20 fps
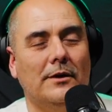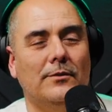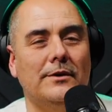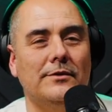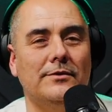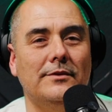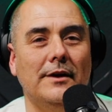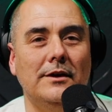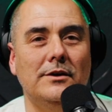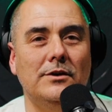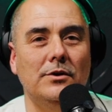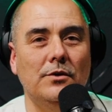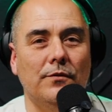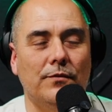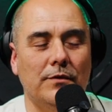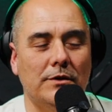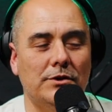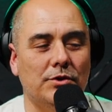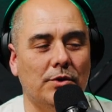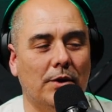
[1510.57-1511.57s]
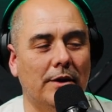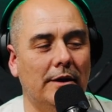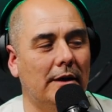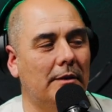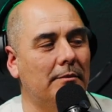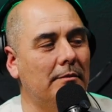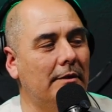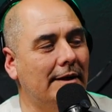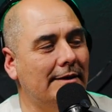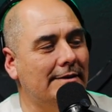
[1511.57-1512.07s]
I want to thank you for
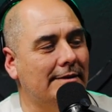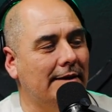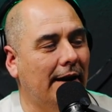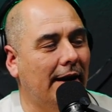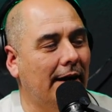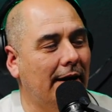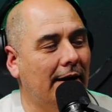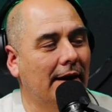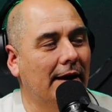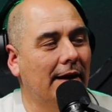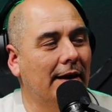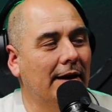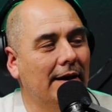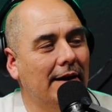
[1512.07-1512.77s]
joining me today